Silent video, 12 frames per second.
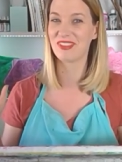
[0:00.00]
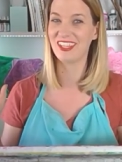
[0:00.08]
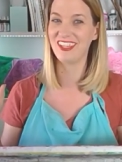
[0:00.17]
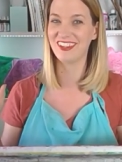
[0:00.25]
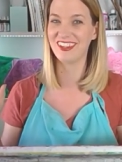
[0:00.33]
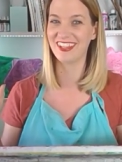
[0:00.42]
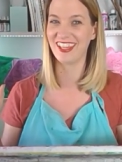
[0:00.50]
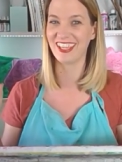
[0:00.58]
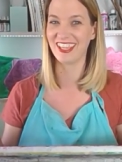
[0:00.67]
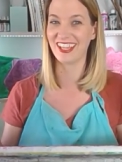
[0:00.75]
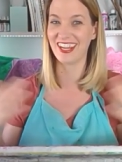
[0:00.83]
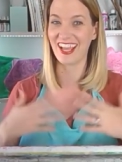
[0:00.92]
You're going to like
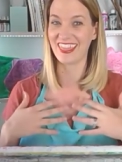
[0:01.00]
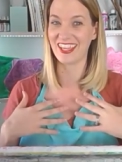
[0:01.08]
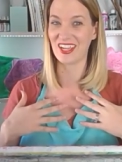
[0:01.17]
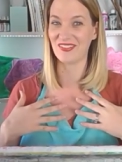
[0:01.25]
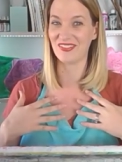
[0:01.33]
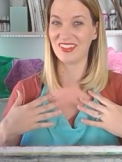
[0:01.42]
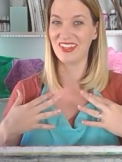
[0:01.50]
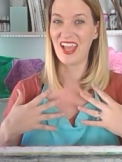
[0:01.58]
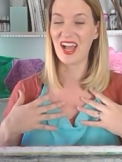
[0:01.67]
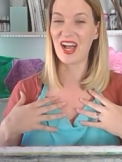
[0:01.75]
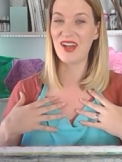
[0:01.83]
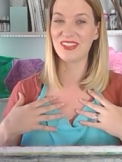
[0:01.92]
it. I think
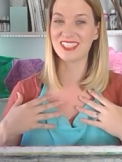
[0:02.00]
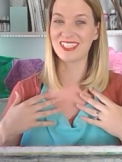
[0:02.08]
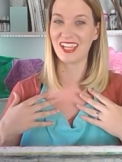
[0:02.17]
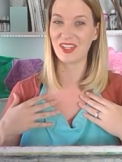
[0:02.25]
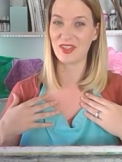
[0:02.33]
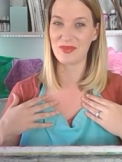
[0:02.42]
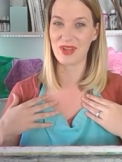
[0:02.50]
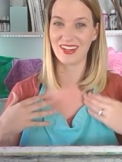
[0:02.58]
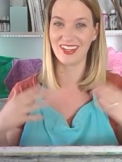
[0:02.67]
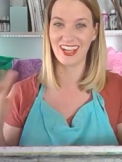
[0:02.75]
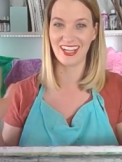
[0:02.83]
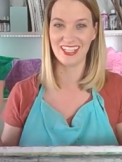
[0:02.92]
I'm excited about it.
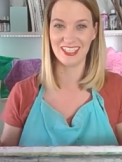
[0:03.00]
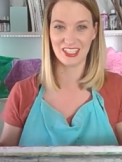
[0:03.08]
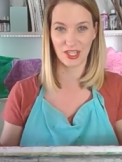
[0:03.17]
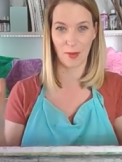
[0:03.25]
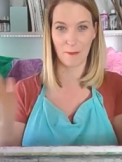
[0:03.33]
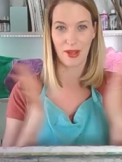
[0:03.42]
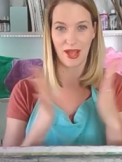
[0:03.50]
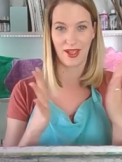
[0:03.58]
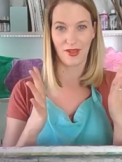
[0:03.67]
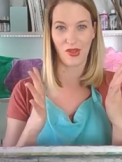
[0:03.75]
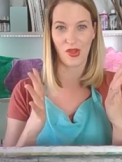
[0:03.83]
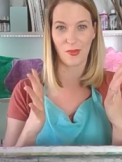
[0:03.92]
I need to
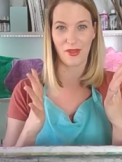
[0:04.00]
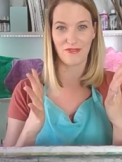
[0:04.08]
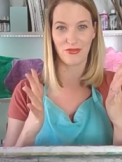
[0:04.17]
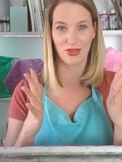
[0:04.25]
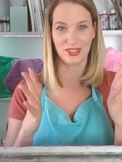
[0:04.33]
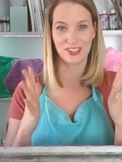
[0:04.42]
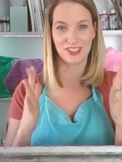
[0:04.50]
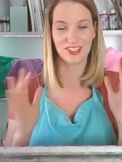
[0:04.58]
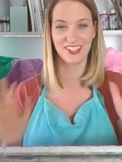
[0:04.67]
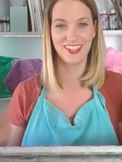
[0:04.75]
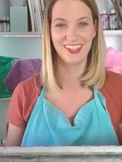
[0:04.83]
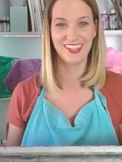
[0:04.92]
compile all my footage
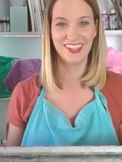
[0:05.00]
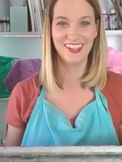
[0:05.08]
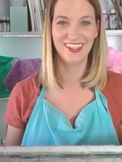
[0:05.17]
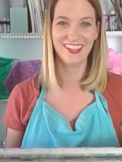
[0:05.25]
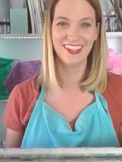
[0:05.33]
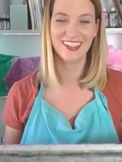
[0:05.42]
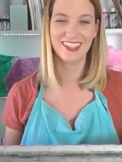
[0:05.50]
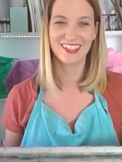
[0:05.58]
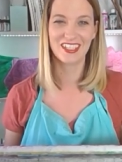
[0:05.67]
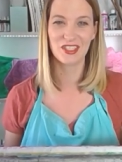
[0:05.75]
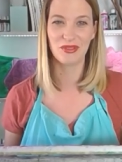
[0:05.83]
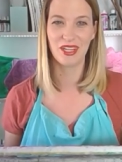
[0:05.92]

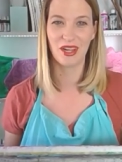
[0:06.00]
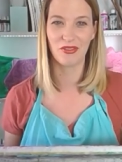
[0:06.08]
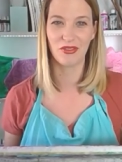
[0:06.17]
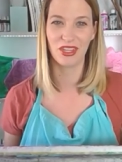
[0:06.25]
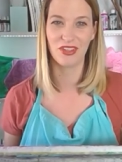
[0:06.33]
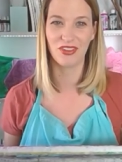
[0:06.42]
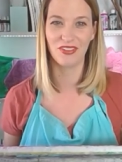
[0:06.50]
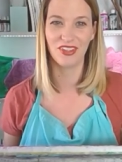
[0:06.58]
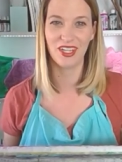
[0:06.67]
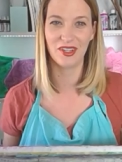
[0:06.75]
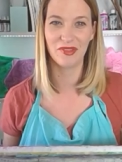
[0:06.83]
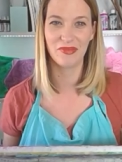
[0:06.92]
because we could have a really fun video.